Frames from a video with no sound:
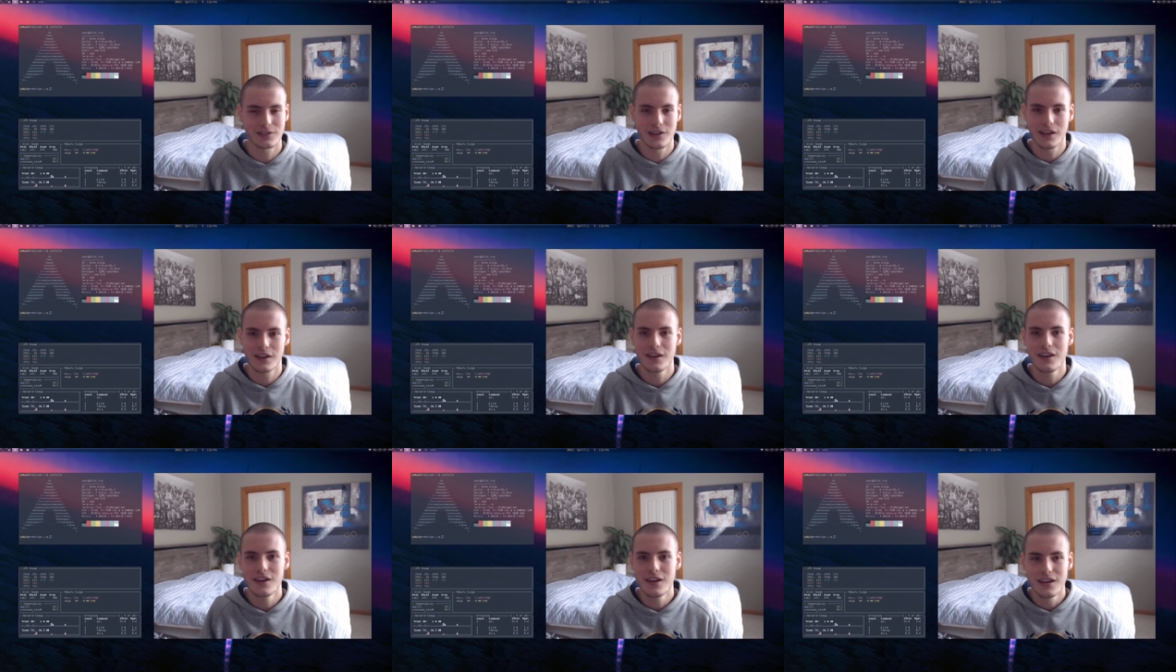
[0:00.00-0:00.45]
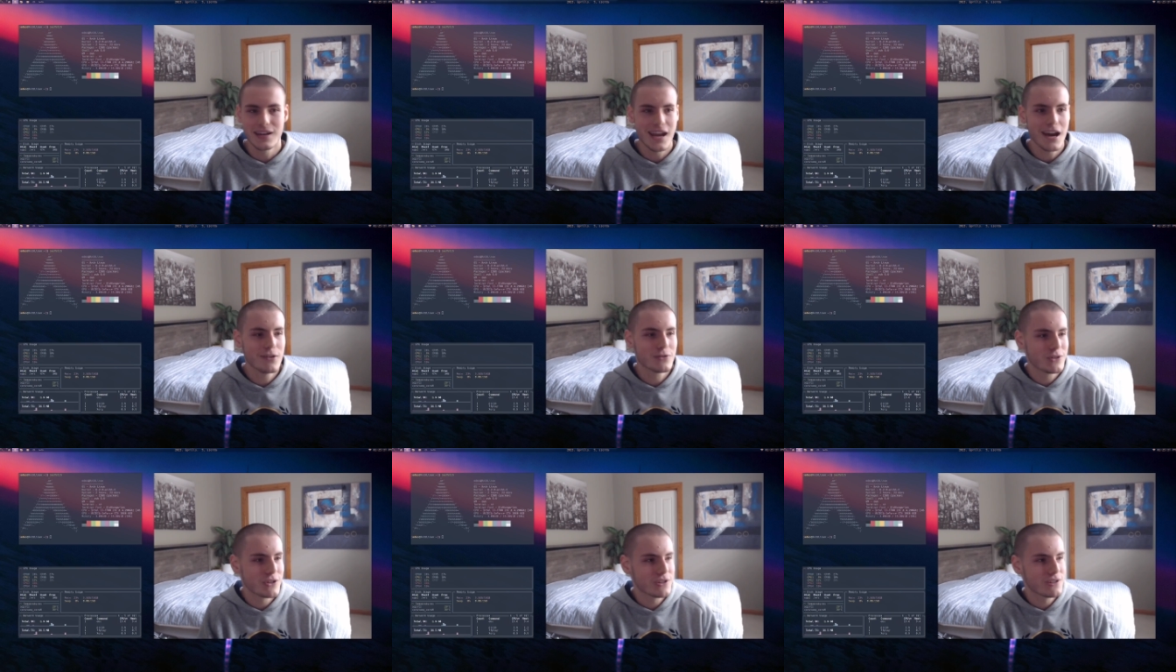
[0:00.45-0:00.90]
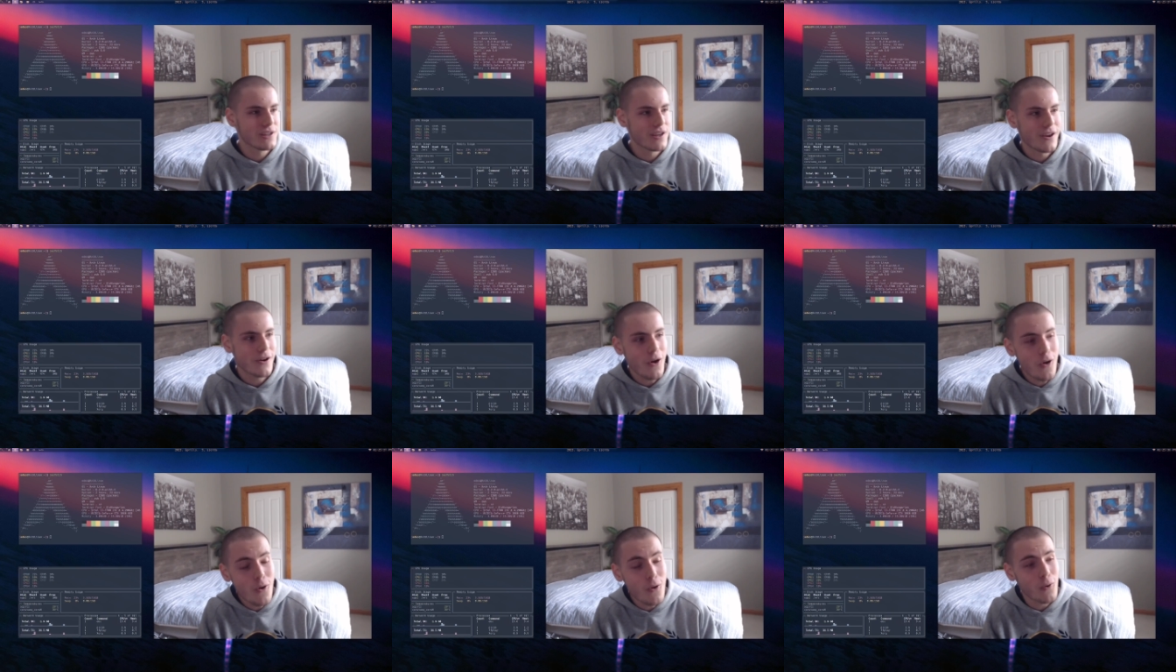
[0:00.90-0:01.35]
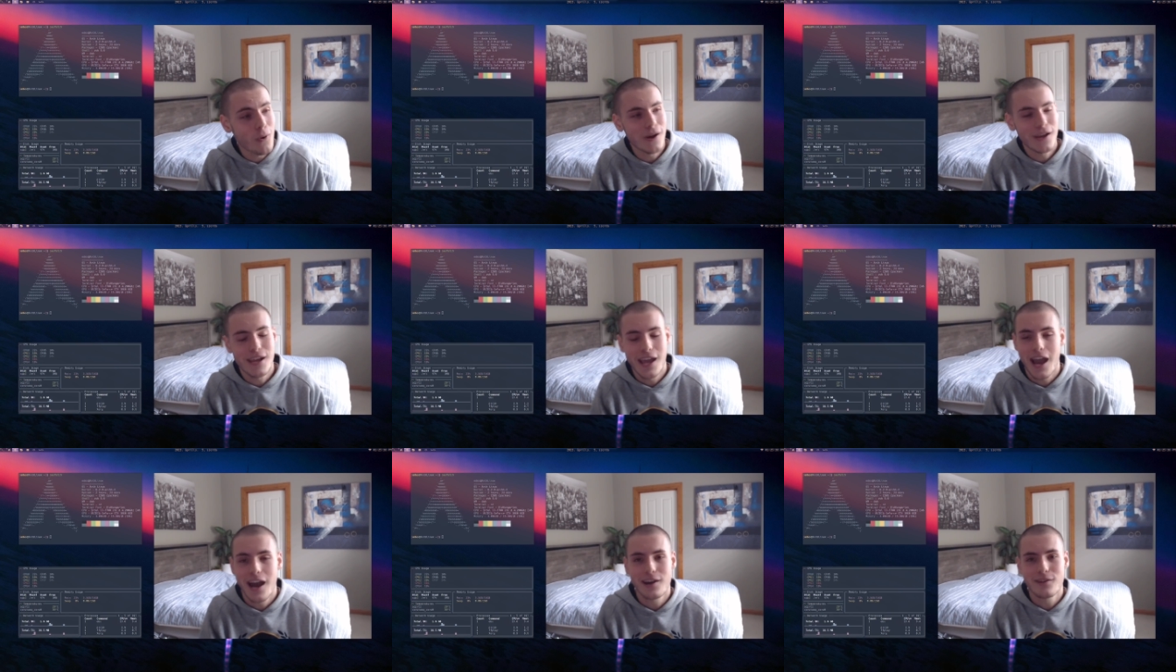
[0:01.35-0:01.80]
Like now it's just like, oh,
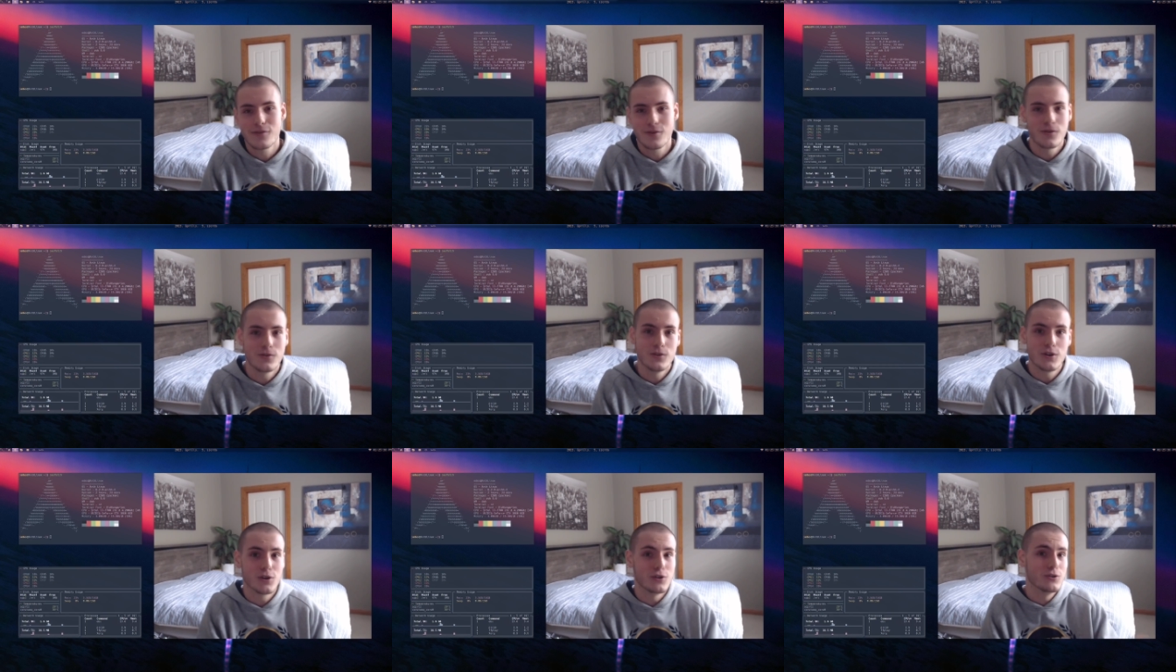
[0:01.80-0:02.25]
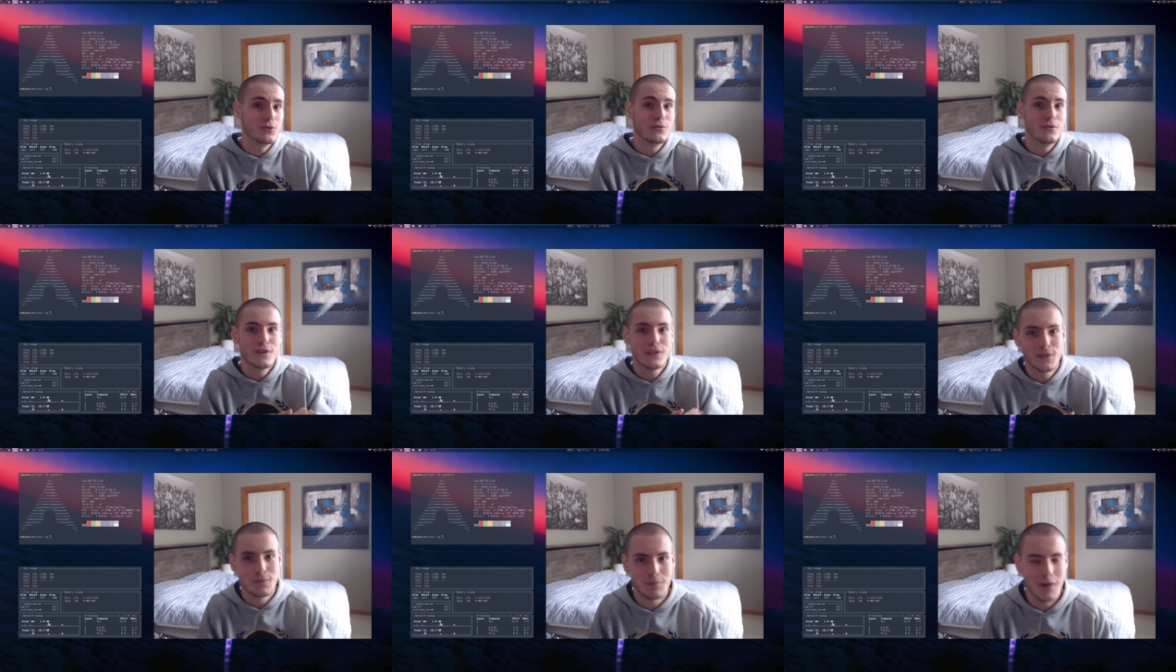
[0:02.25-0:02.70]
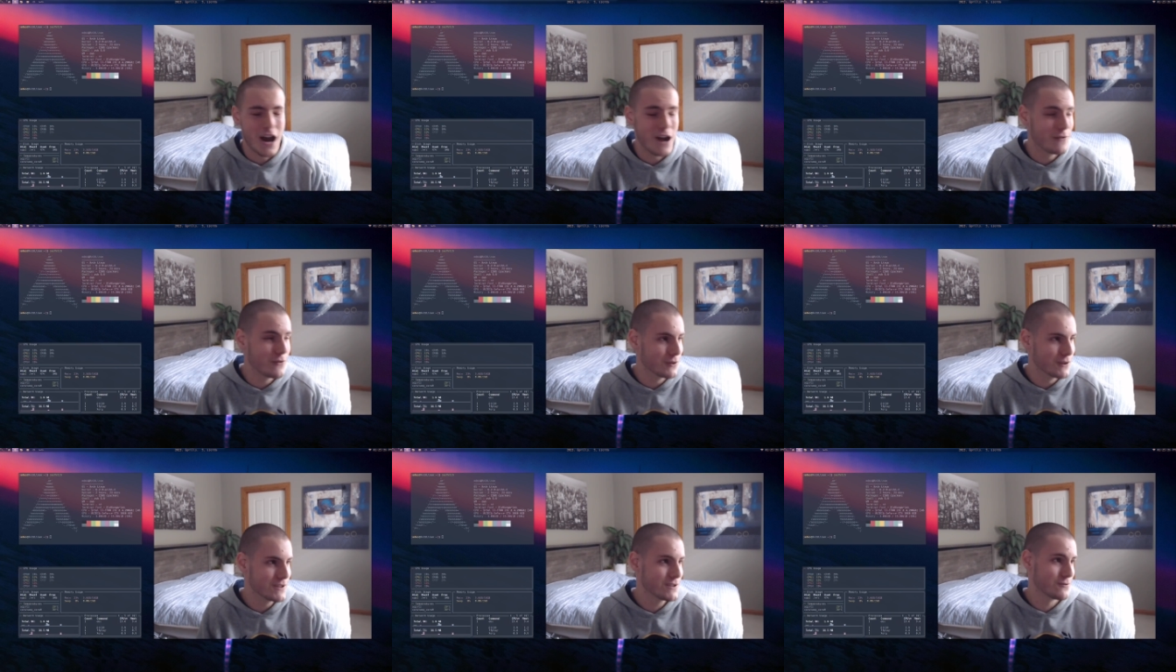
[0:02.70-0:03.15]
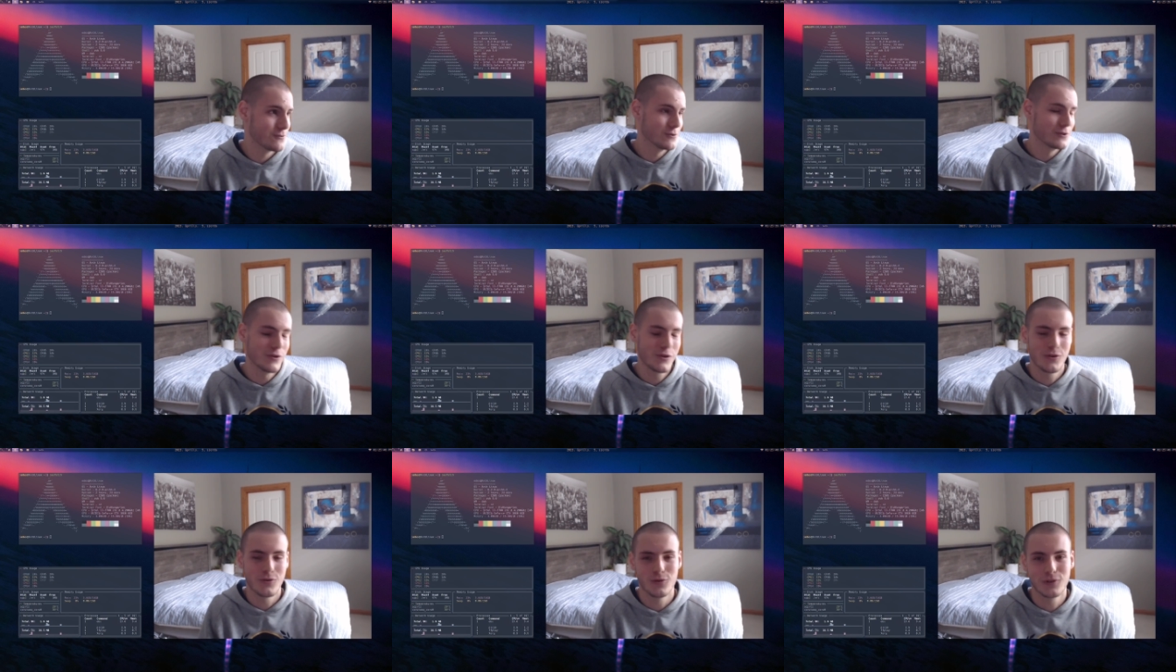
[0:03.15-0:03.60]
okay, I didn't know you could do this in Python. This is
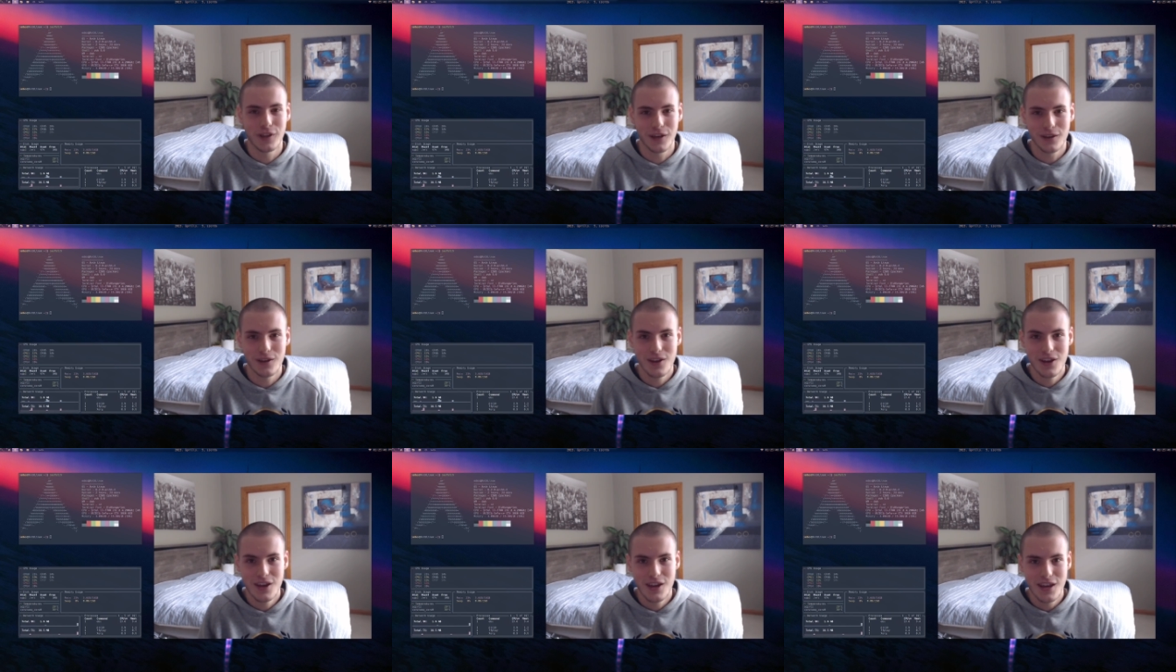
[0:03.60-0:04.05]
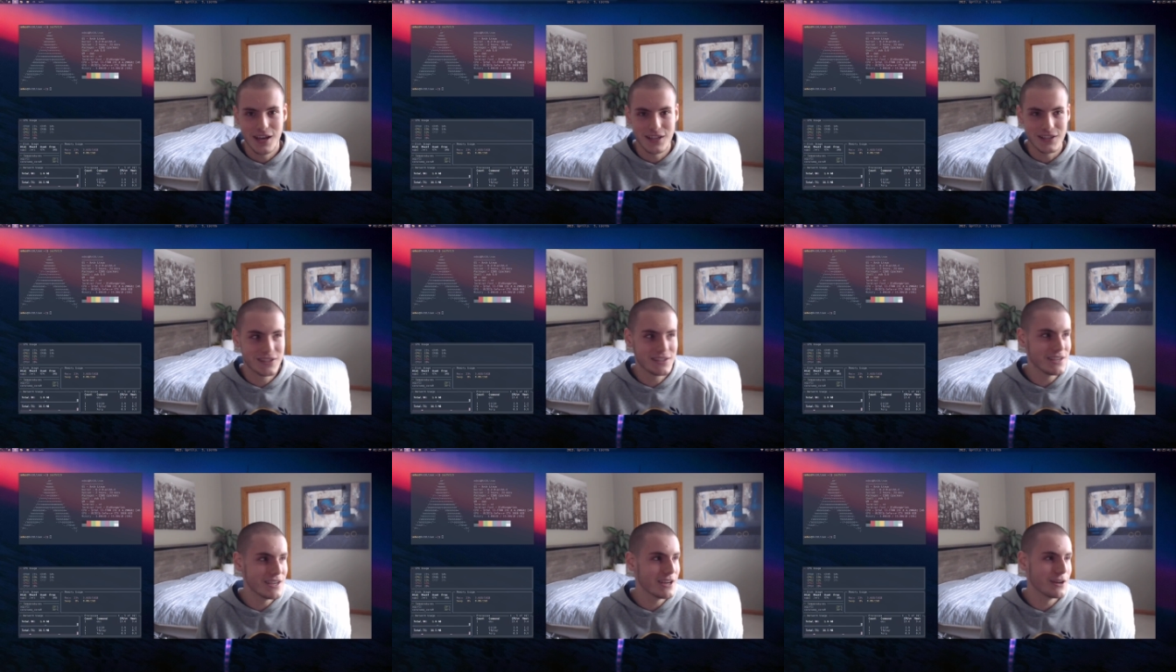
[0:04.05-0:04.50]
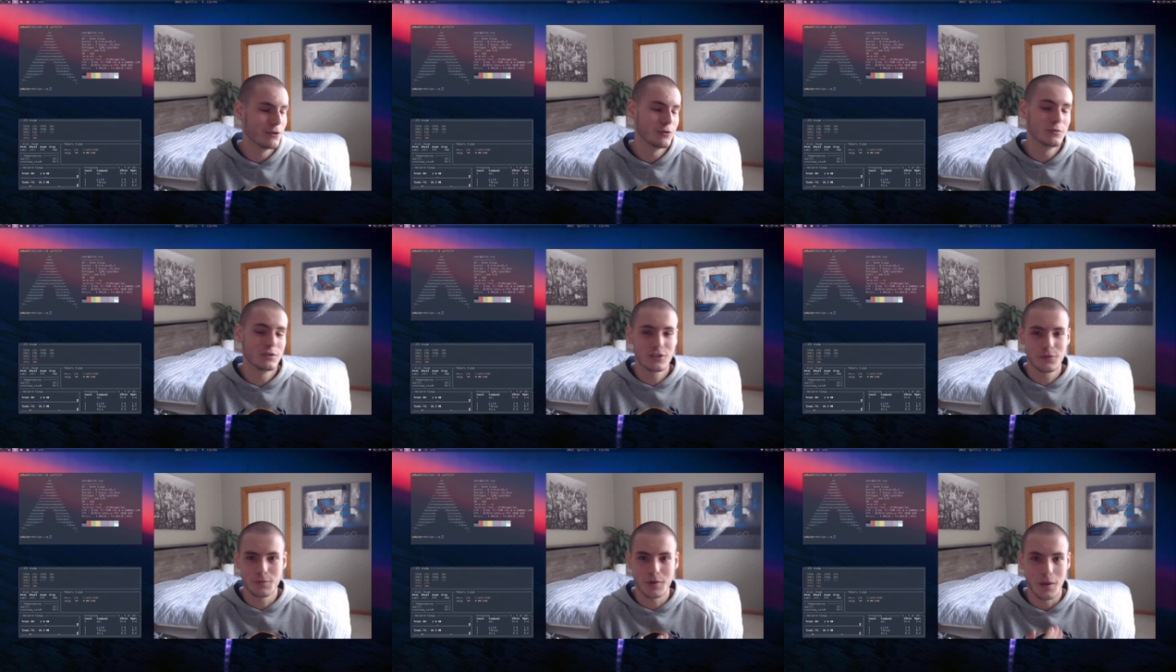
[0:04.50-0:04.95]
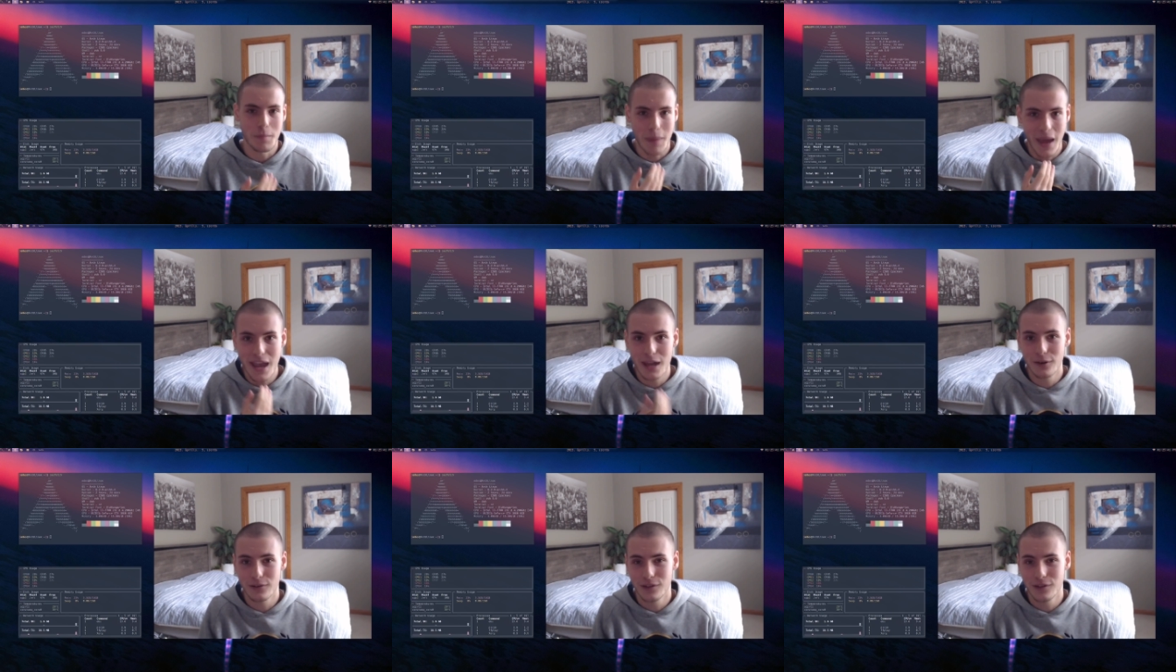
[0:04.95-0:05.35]
really cool. Like in C, it would just be a pain,